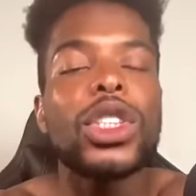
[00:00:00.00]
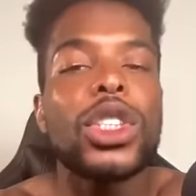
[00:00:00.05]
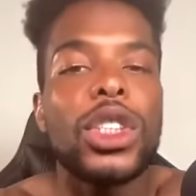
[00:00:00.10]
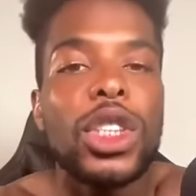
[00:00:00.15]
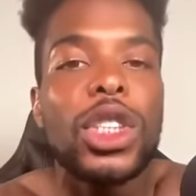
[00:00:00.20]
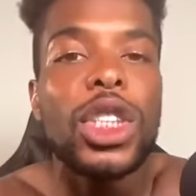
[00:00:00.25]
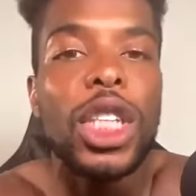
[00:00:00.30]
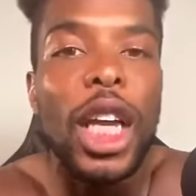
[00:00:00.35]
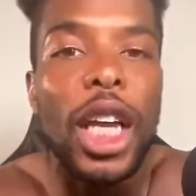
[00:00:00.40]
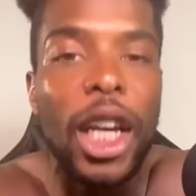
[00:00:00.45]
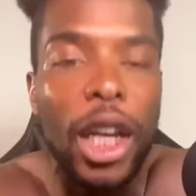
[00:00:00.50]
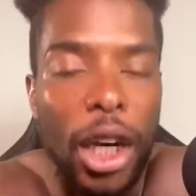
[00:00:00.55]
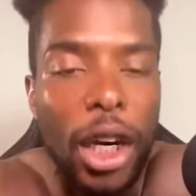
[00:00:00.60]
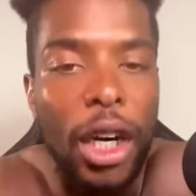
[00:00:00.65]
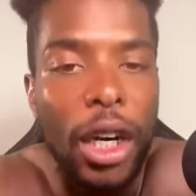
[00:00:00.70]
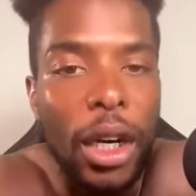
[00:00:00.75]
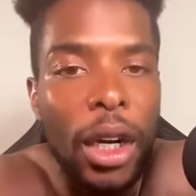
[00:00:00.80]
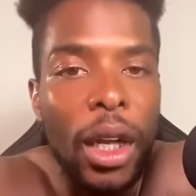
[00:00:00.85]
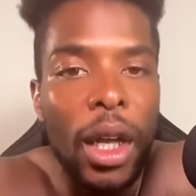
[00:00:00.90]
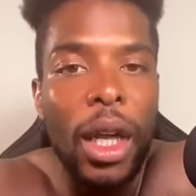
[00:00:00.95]
sent
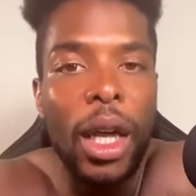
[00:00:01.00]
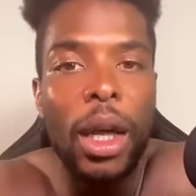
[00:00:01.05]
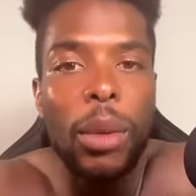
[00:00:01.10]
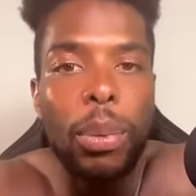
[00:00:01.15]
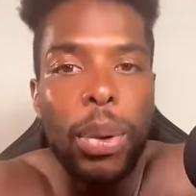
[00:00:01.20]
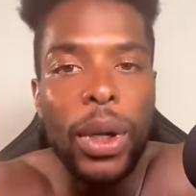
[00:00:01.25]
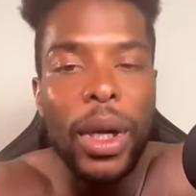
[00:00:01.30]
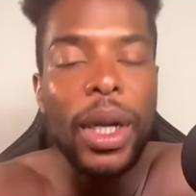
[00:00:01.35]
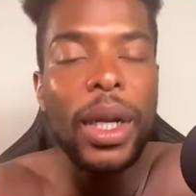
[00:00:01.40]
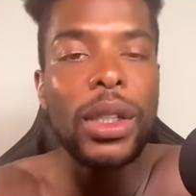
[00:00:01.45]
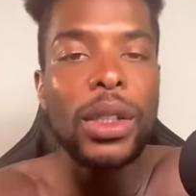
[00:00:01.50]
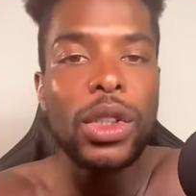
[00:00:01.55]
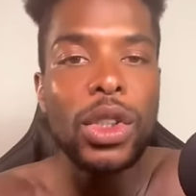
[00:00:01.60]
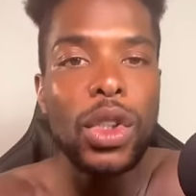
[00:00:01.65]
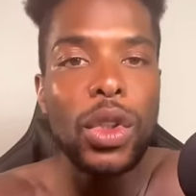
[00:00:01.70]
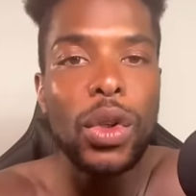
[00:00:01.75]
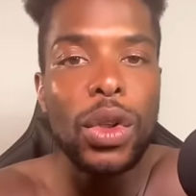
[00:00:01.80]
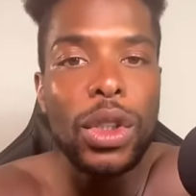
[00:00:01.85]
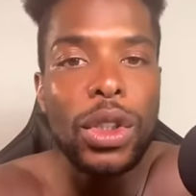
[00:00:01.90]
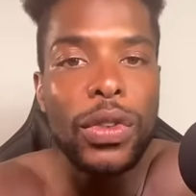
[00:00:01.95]
her and put it in
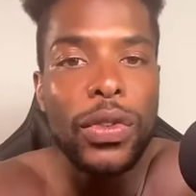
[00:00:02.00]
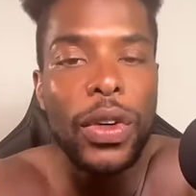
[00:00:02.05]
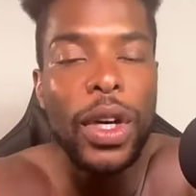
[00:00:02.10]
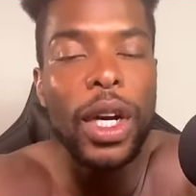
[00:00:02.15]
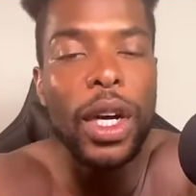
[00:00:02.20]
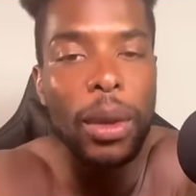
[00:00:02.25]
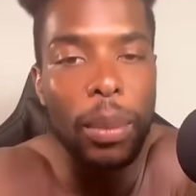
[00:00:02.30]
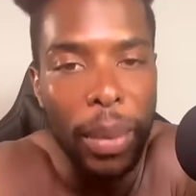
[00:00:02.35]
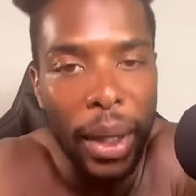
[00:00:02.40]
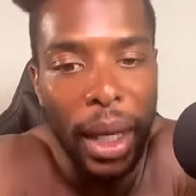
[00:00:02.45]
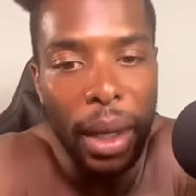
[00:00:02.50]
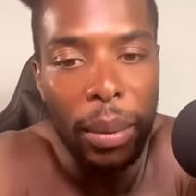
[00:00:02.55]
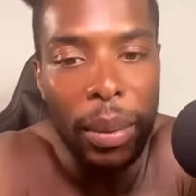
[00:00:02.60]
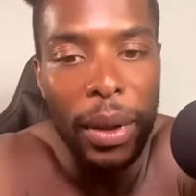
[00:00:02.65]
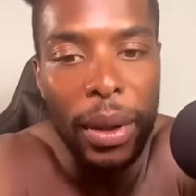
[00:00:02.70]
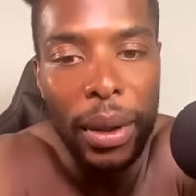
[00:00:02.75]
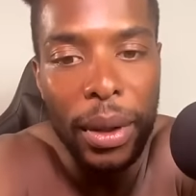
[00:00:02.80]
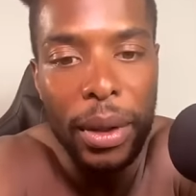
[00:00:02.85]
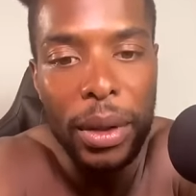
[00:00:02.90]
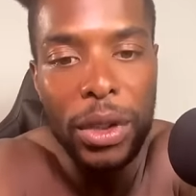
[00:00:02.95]
storage for her
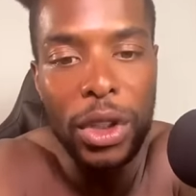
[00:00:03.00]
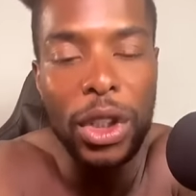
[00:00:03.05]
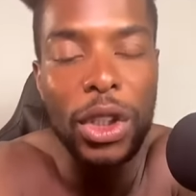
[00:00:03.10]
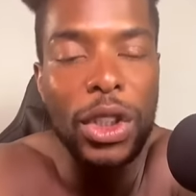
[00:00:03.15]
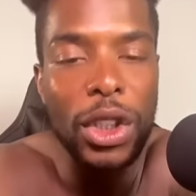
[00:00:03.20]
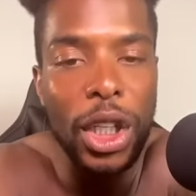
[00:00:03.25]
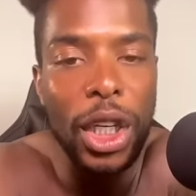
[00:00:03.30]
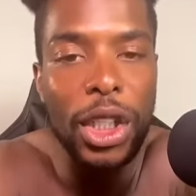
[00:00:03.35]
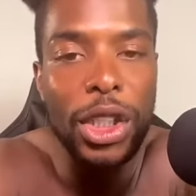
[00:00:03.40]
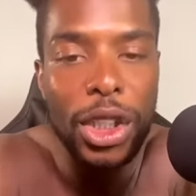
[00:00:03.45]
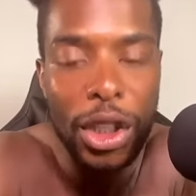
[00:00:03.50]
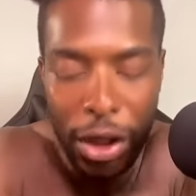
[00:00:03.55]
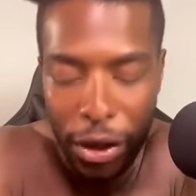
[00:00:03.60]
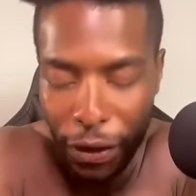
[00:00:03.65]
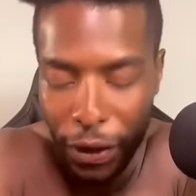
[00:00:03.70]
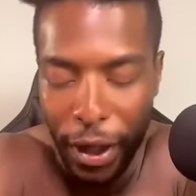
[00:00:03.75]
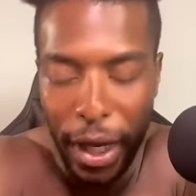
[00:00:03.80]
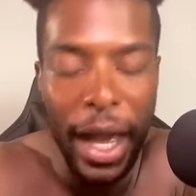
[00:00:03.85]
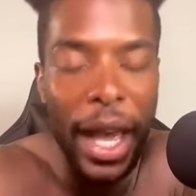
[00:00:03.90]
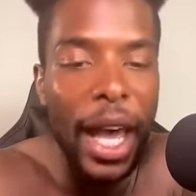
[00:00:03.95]
baby. She said she's
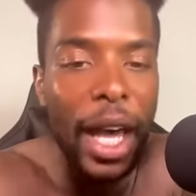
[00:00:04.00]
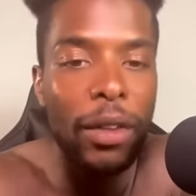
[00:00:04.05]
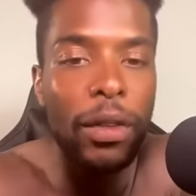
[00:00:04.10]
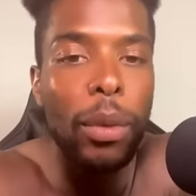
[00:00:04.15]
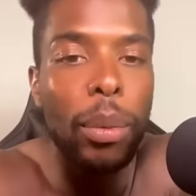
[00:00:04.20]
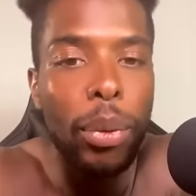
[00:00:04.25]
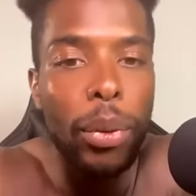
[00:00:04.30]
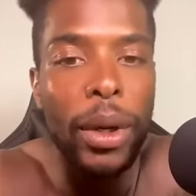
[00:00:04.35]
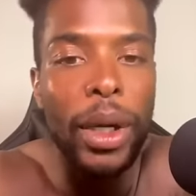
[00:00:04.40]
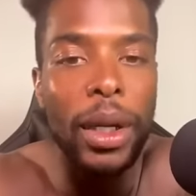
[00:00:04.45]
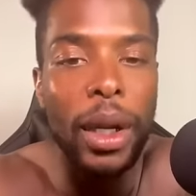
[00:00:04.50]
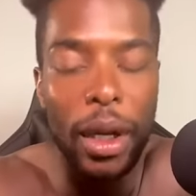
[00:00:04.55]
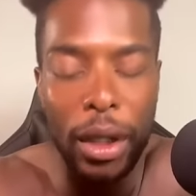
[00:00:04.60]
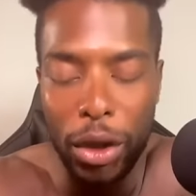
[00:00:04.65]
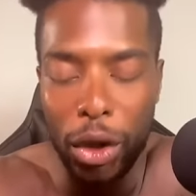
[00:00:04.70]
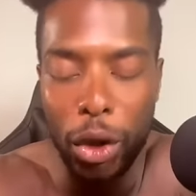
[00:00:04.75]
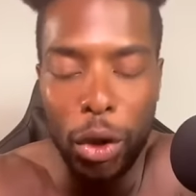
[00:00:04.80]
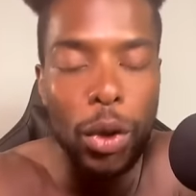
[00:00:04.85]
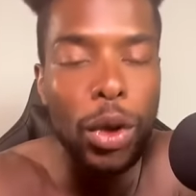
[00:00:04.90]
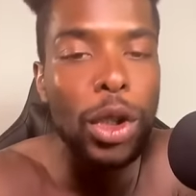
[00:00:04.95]
finna have a, print, a
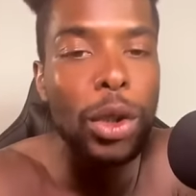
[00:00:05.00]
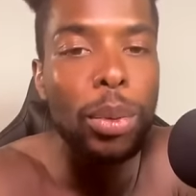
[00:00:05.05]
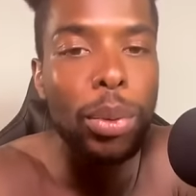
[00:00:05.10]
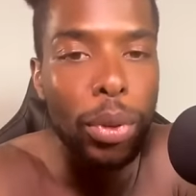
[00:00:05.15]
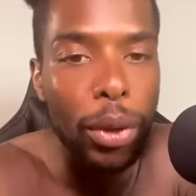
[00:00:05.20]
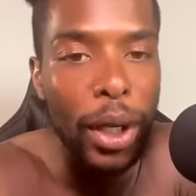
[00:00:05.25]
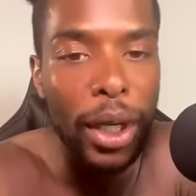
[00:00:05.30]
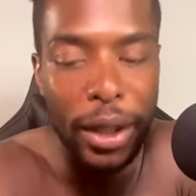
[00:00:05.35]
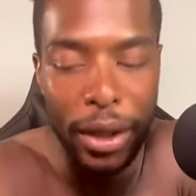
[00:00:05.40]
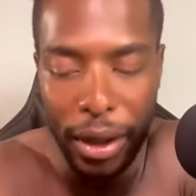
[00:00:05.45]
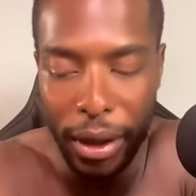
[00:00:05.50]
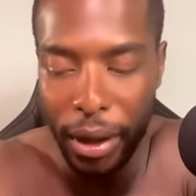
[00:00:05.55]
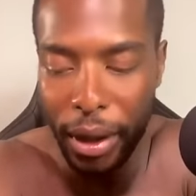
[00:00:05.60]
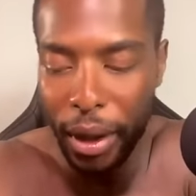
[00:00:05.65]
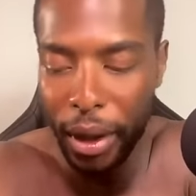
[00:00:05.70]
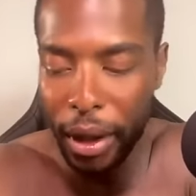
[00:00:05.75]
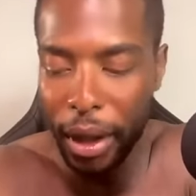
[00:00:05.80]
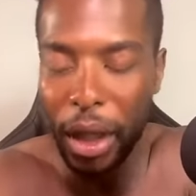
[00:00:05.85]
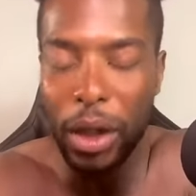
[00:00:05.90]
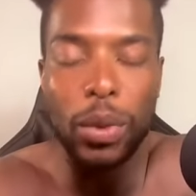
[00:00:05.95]
junior prince.
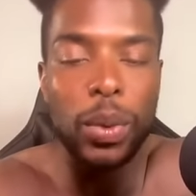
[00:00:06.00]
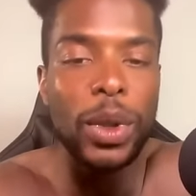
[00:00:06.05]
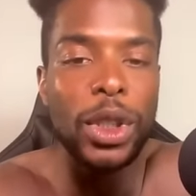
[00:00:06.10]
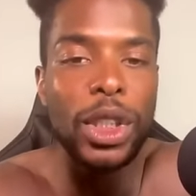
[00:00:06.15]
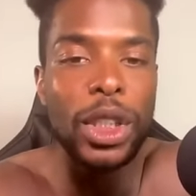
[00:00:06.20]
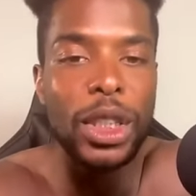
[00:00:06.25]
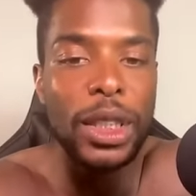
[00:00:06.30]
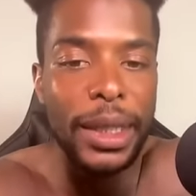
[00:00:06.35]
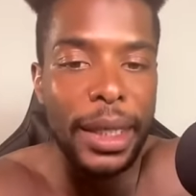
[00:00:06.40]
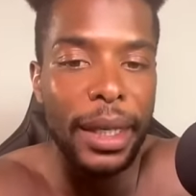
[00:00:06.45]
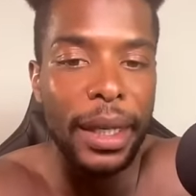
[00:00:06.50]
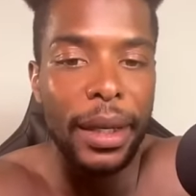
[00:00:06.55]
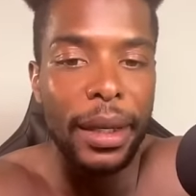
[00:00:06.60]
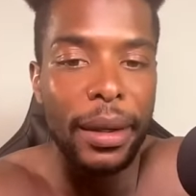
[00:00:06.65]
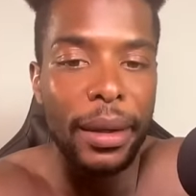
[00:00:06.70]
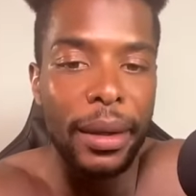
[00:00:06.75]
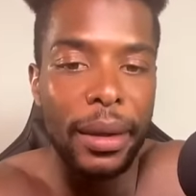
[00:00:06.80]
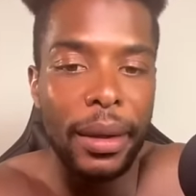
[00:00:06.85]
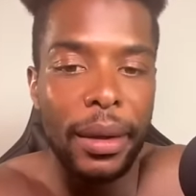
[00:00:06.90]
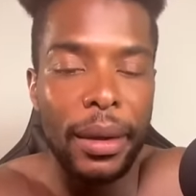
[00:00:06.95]
That's what she said.
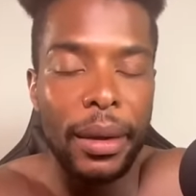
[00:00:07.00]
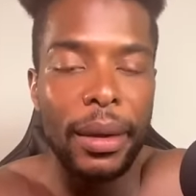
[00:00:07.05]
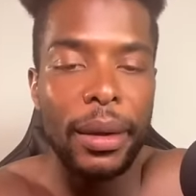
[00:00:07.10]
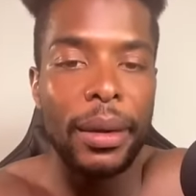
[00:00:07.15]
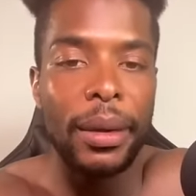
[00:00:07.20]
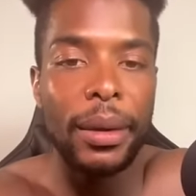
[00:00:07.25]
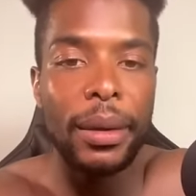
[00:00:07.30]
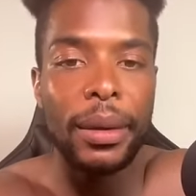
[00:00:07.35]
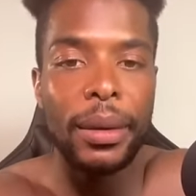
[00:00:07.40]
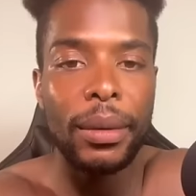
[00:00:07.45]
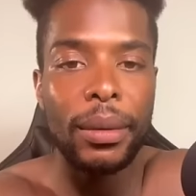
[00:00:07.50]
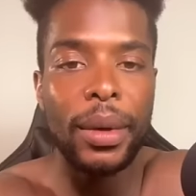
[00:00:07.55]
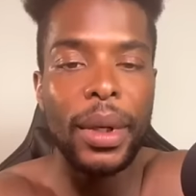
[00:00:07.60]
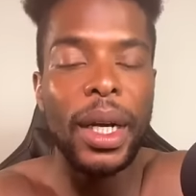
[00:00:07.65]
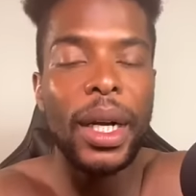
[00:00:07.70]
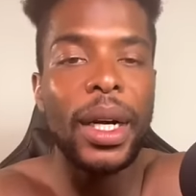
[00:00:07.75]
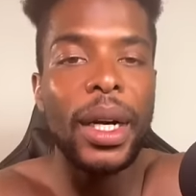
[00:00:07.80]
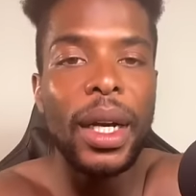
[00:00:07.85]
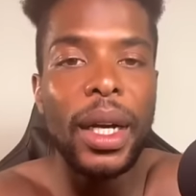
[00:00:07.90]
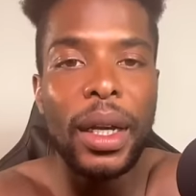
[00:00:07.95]

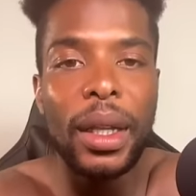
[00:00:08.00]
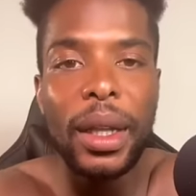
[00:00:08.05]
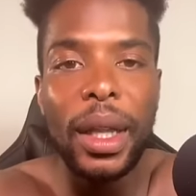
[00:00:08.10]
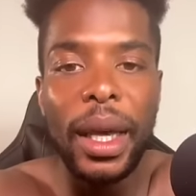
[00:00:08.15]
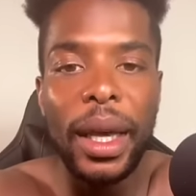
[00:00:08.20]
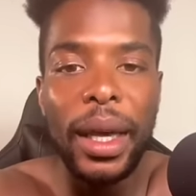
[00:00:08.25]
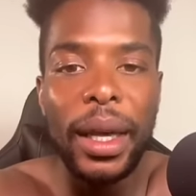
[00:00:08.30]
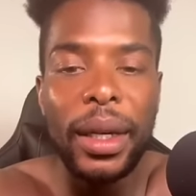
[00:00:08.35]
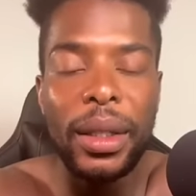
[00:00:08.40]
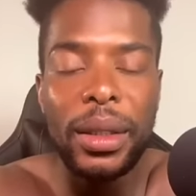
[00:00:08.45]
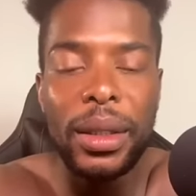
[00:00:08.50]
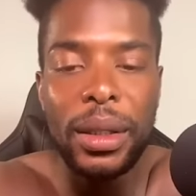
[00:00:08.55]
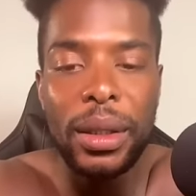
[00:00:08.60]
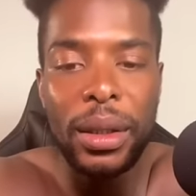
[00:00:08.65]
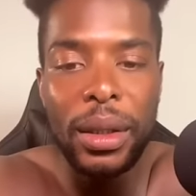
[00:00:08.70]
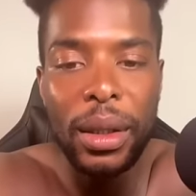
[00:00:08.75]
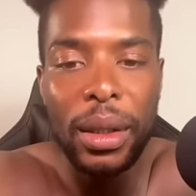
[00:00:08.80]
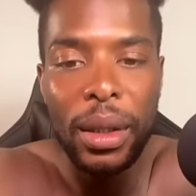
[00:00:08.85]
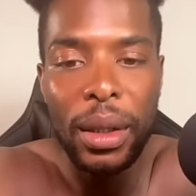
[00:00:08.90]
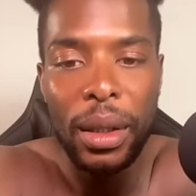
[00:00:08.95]
Without that glass.
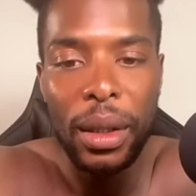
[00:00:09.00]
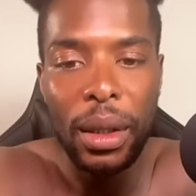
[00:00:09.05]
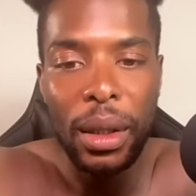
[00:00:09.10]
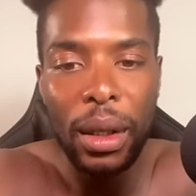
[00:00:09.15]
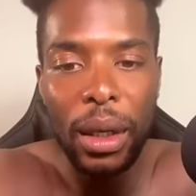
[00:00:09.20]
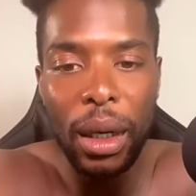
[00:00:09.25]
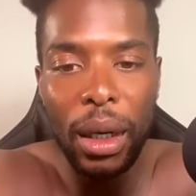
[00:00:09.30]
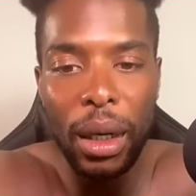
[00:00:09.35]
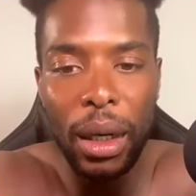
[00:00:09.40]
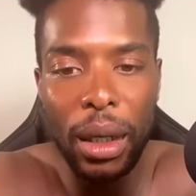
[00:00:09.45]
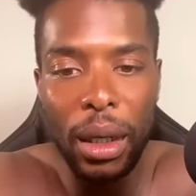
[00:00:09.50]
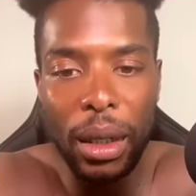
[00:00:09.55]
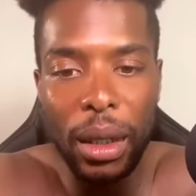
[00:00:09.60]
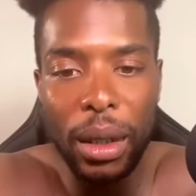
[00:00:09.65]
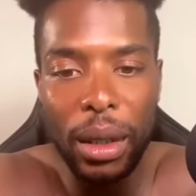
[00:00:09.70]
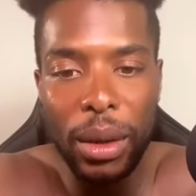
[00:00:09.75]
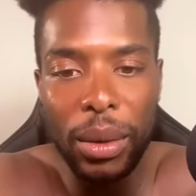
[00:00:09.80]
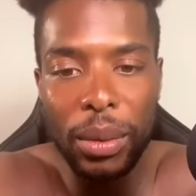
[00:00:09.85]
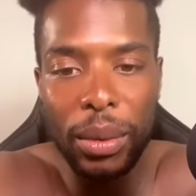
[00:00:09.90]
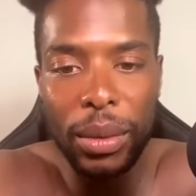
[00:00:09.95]
Um,